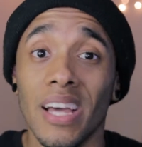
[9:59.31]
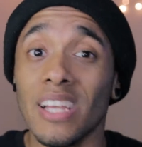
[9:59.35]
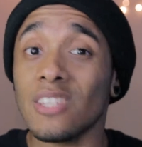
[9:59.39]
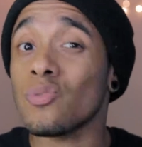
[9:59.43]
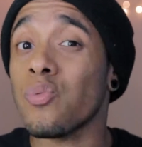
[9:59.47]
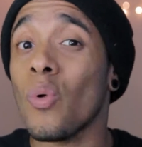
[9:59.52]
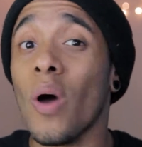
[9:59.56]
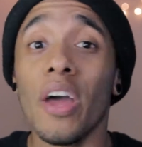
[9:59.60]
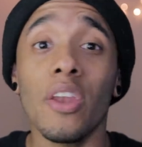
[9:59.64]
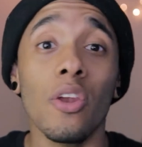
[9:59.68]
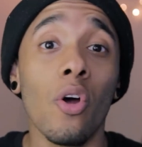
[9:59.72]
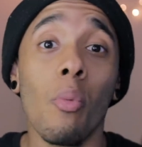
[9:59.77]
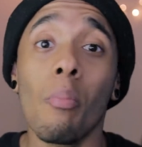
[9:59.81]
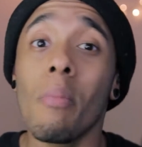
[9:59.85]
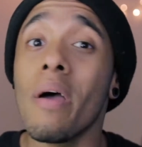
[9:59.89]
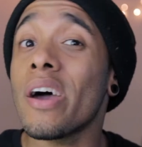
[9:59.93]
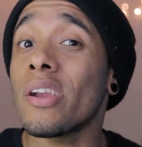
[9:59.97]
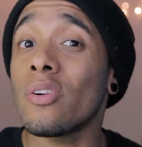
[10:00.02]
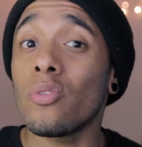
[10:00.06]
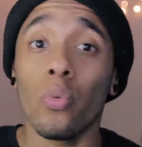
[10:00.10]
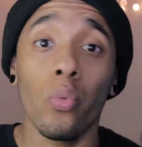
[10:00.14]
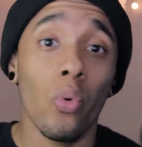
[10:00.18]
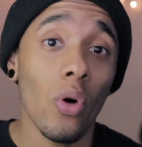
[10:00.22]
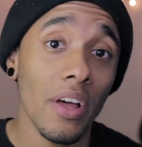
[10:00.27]
That's why no
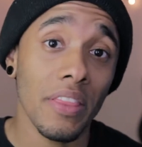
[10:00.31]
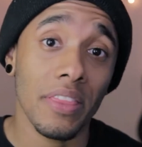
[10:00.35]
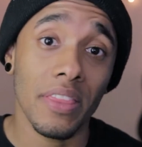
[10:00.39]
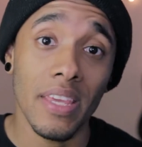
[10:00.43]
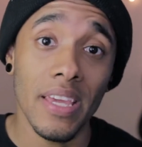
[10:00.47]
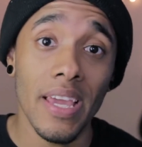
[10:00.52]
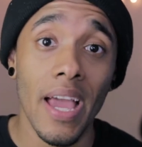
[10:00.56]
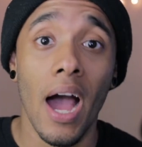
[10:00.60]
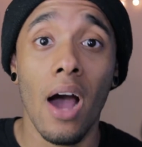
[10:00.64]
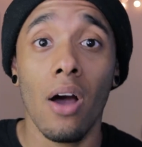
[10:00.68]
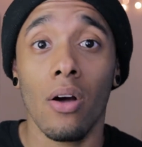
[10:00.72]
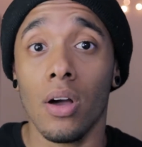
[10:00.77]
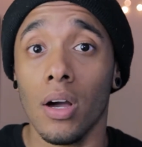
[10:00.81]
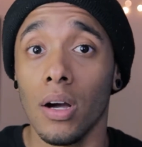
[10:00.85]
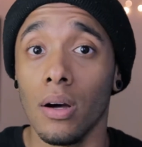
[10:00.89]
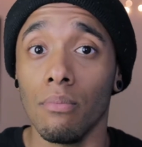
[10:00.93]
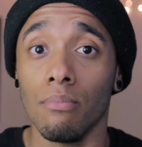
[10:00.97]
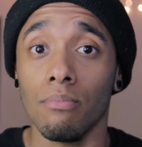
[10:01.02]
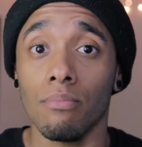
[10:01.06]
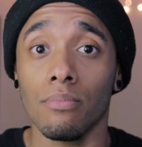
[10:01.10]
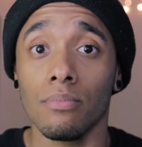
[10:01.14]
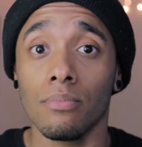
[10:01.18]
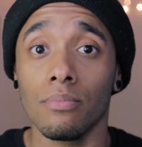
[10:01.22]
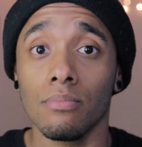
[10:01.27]
matter what the outcome,
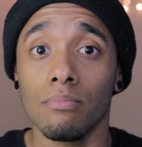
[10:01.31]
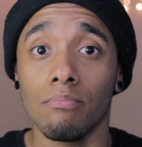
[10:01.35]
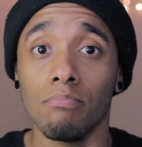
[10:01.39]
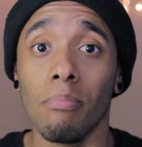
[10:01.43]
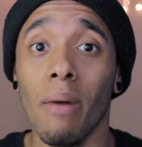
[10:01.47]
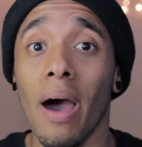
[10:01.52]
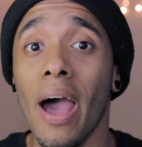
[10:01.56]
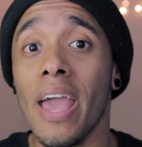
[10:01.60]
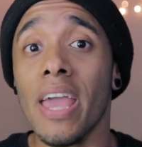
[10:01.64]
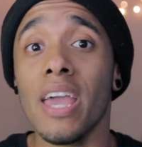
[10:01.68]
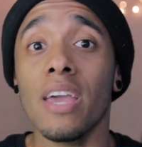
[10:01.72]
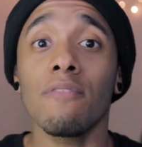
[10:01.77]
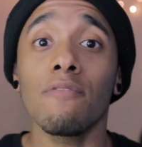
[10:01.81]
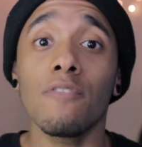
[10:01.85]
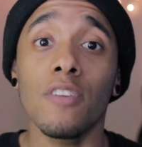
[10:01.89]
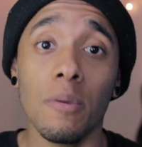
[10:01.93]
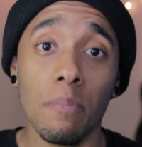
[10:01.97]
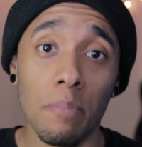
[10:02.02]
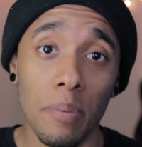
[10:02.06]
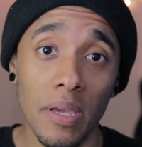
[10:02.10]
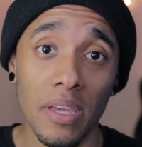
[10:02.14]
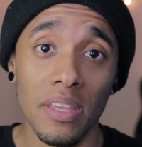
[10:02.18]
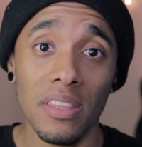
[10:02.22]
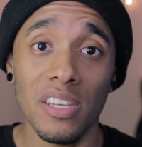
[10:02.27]
my
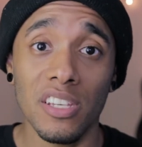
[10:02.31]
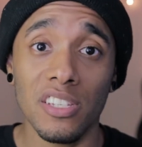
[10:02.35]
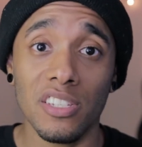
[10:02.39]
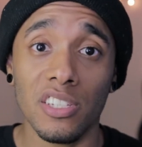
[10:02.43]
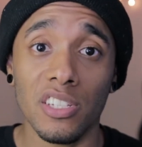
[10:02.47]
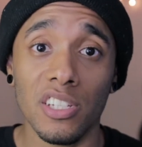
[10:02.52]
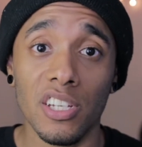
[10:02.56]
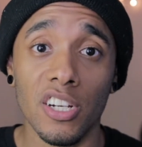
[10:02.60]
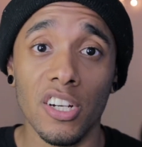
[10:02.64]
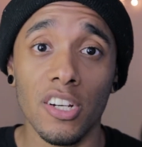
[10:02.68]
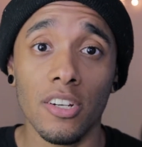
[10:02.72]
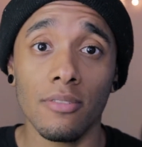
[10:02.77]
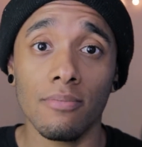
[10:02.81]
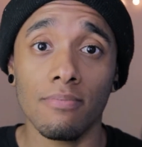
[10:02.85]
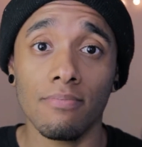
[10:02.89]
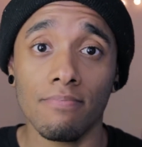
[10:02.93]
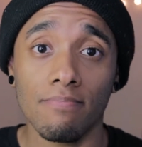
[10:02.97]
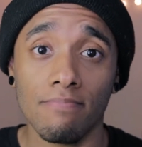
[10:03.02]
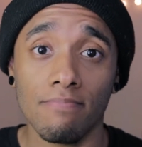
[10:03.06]
MVP this year